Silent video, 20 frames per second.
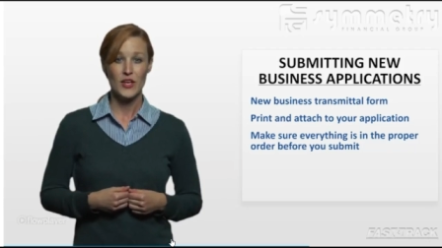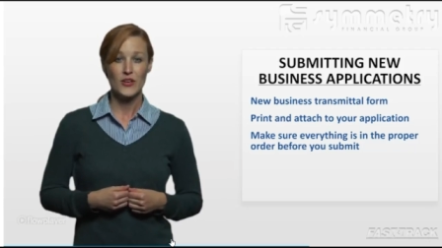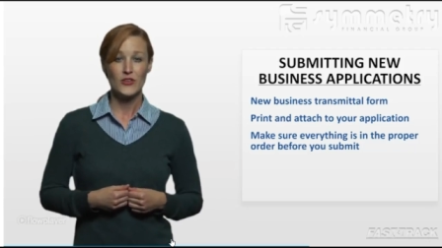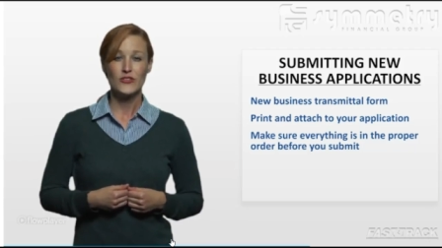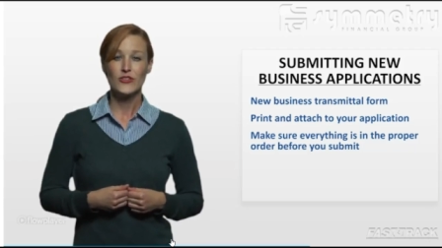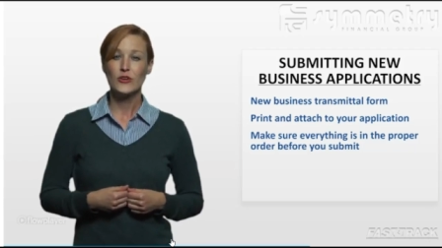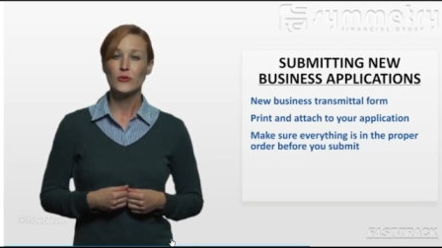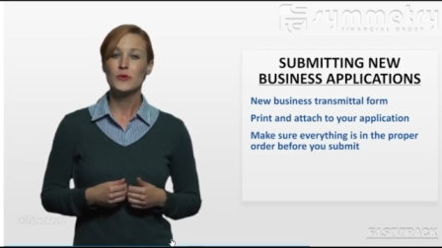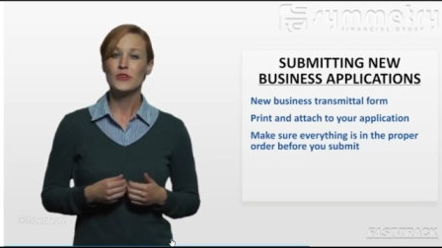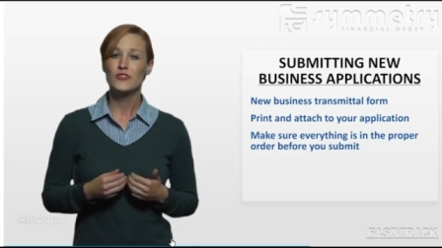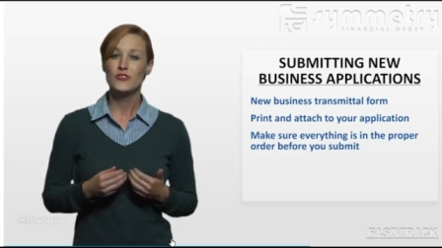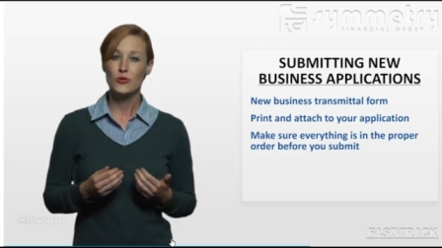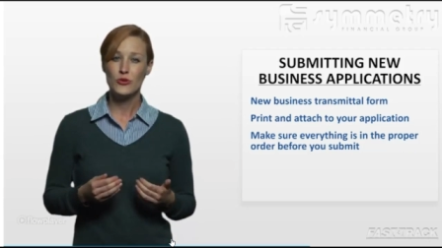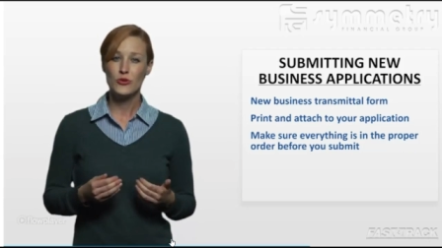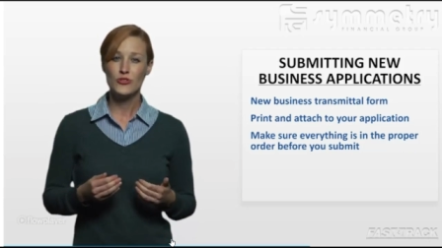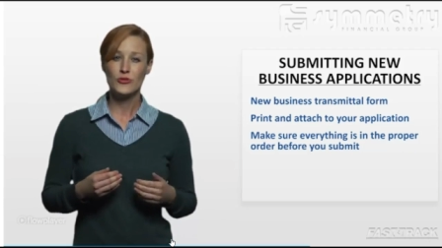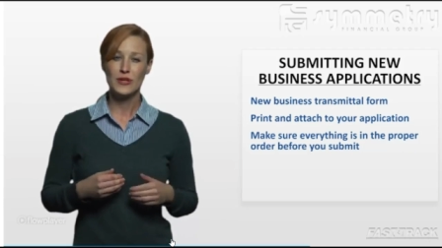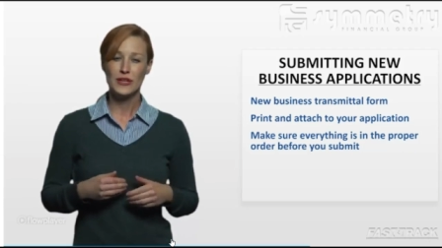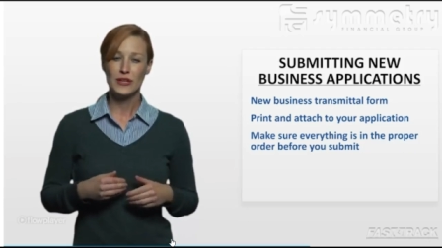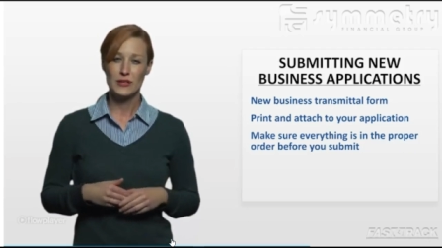so be
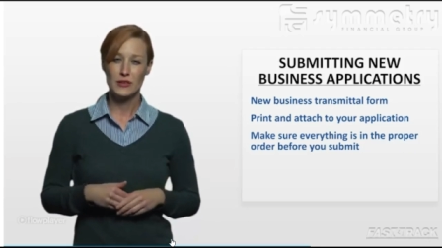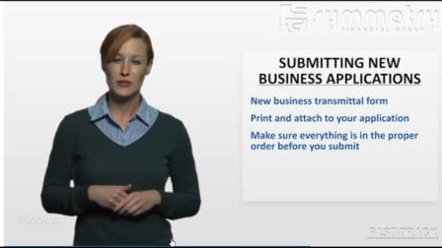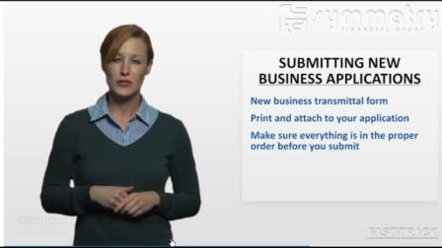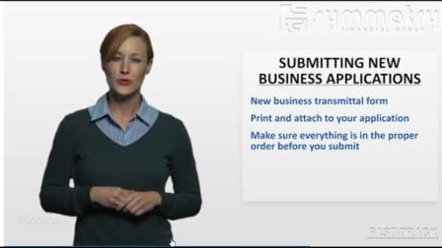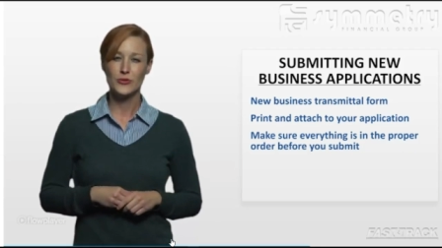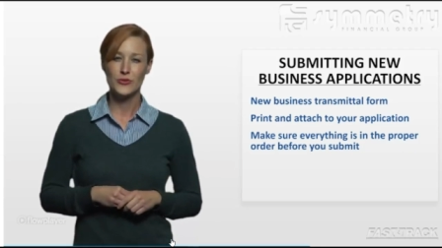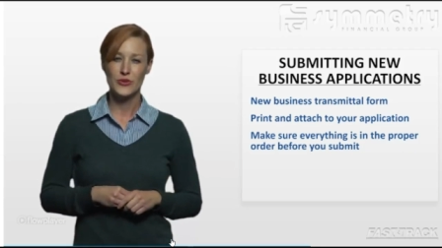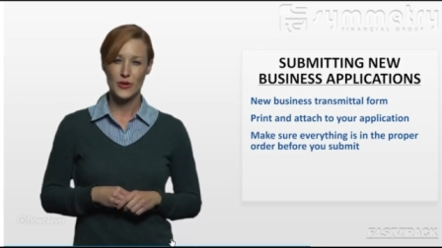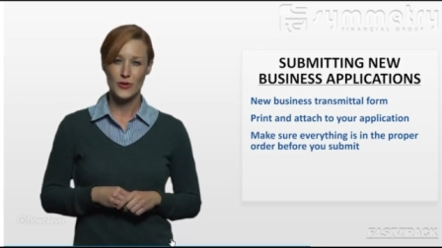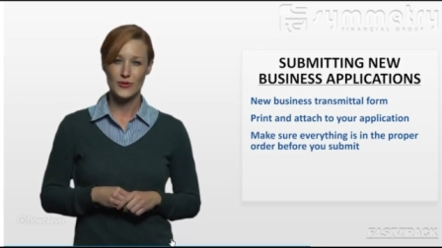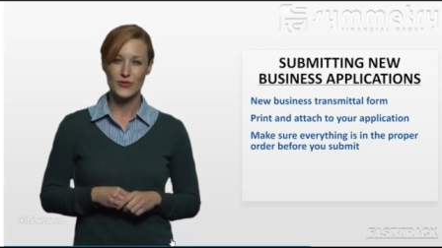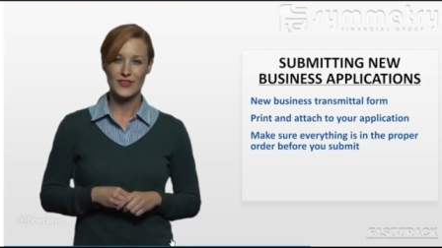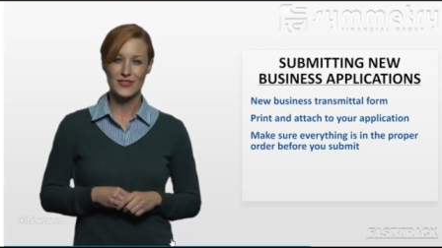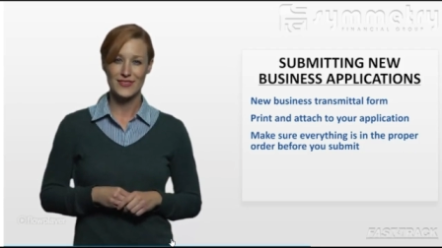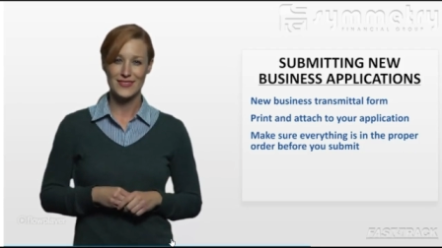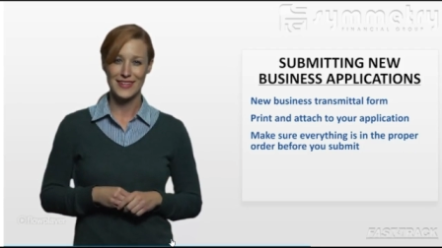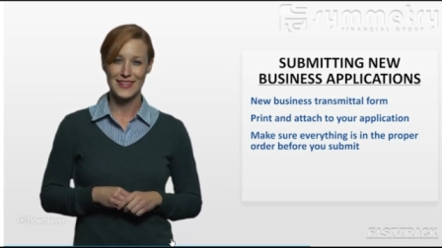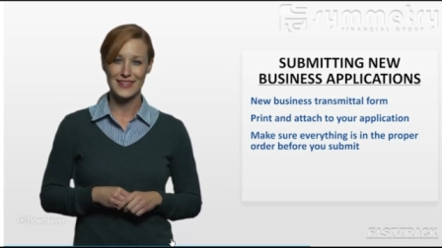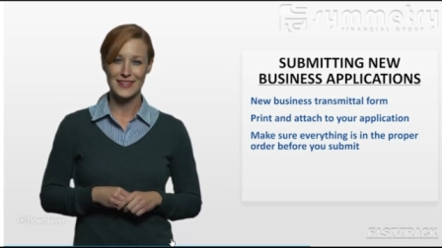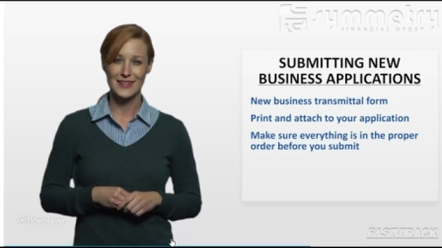sure to include those
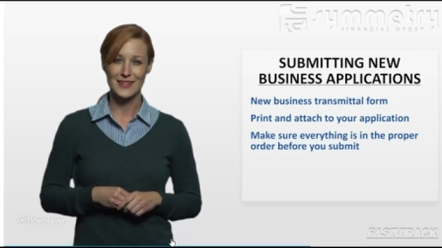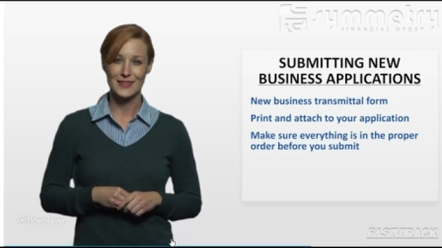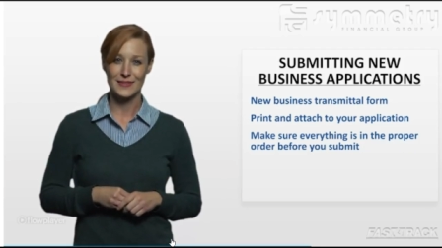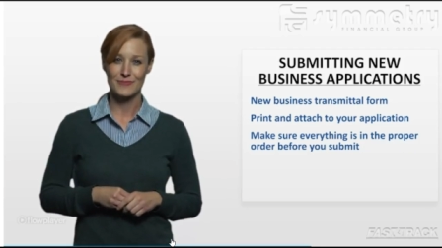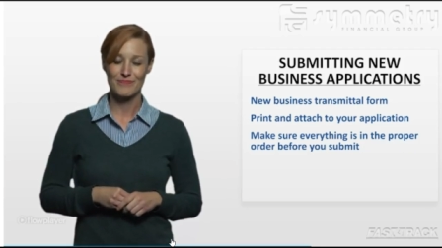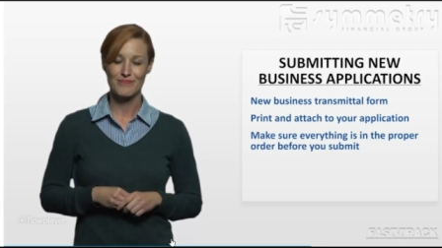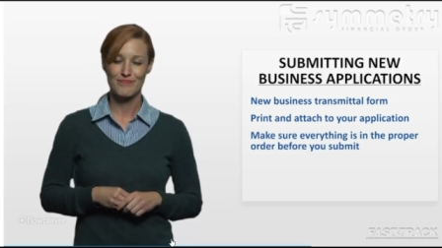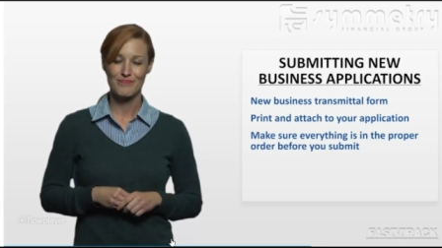as needed.